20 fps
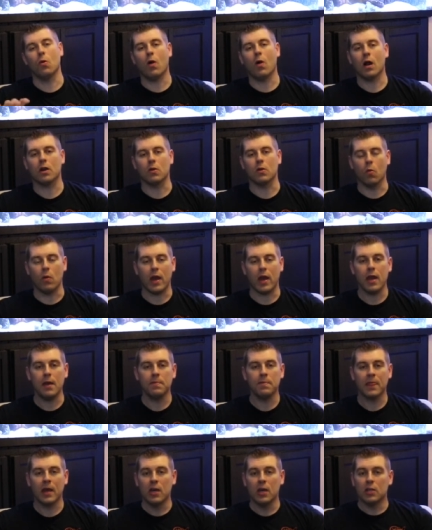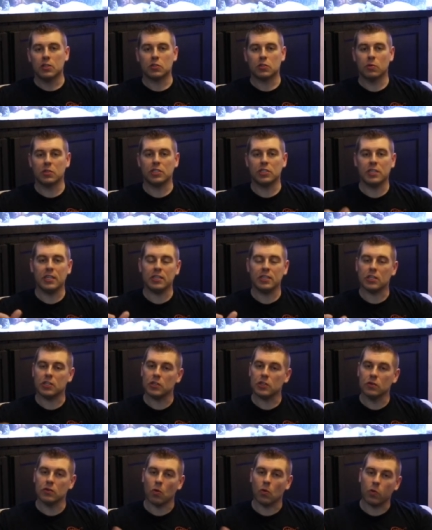to walk away. So what you need to
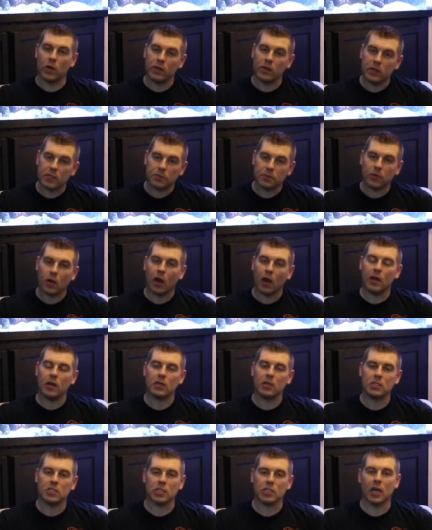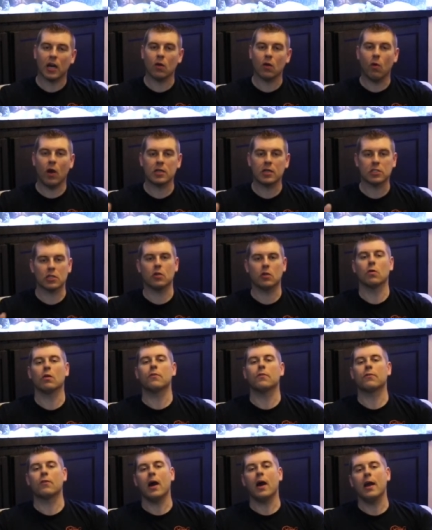do to win this product, you got to watch the
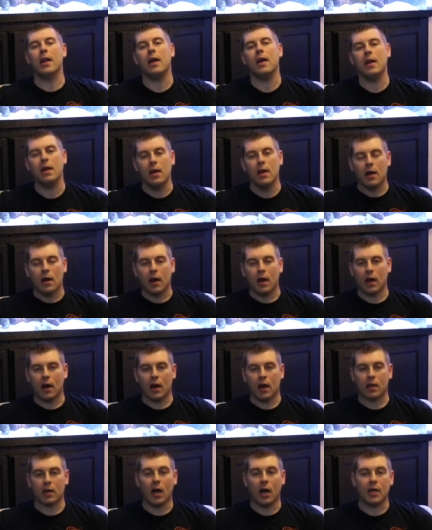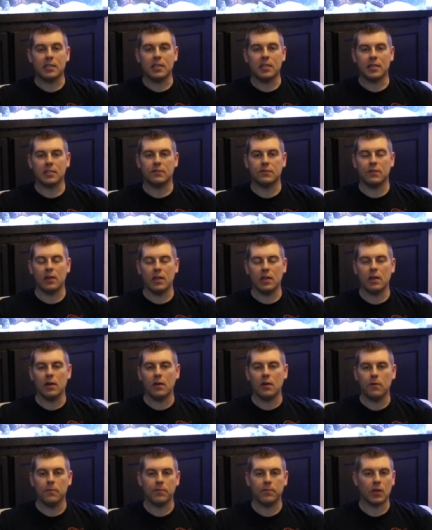Coral Friday uh, contest
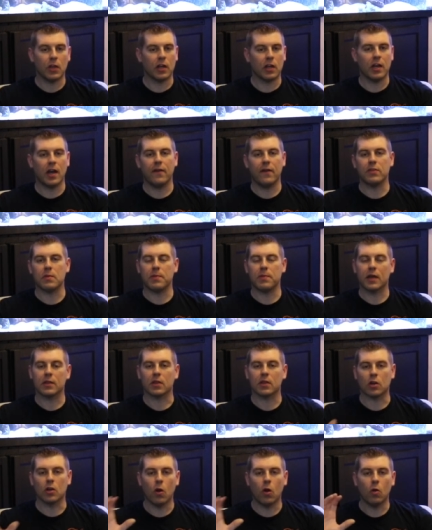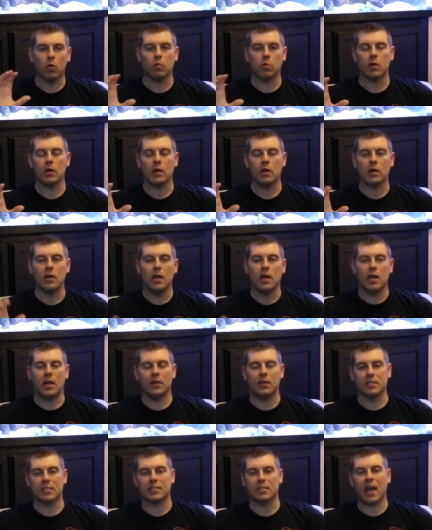video. You're going to have to pick the code word
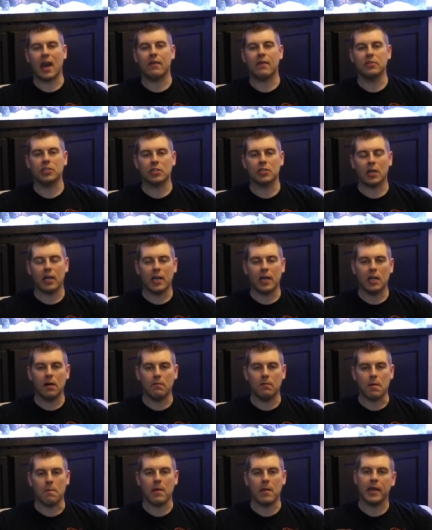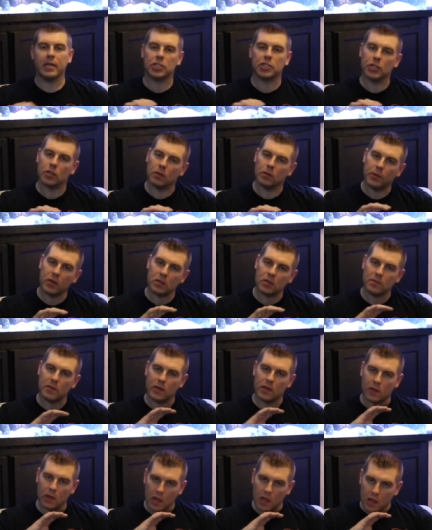in the scavenger item and make sure to put them
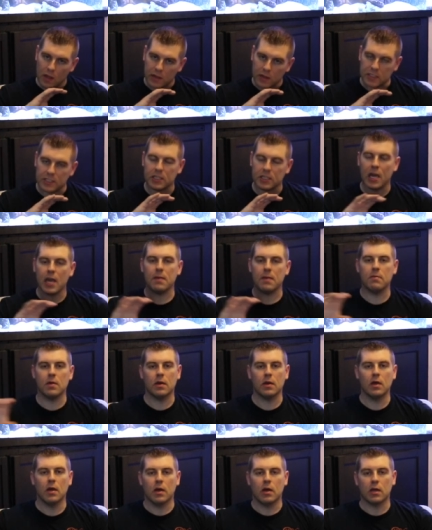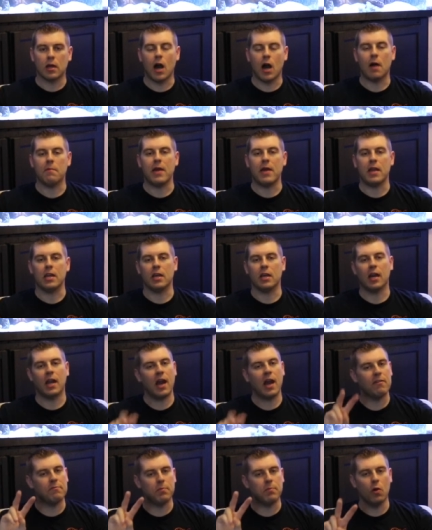in the same comment. You got
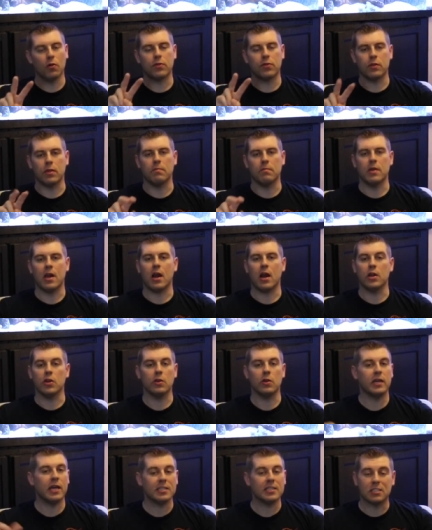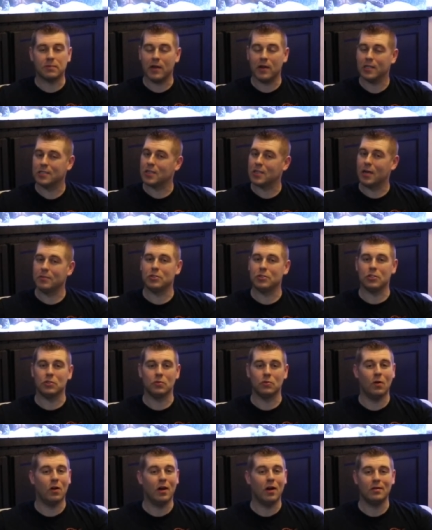to have both of them there. You can guess as many times as
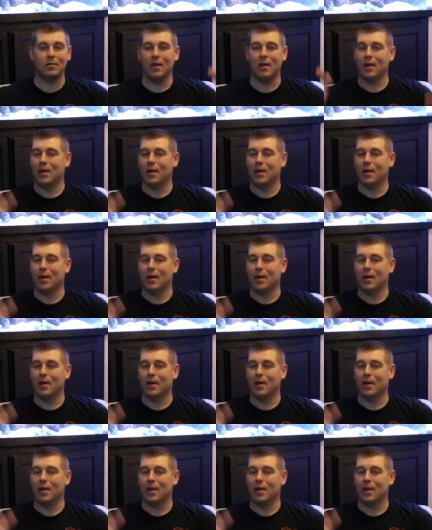you want.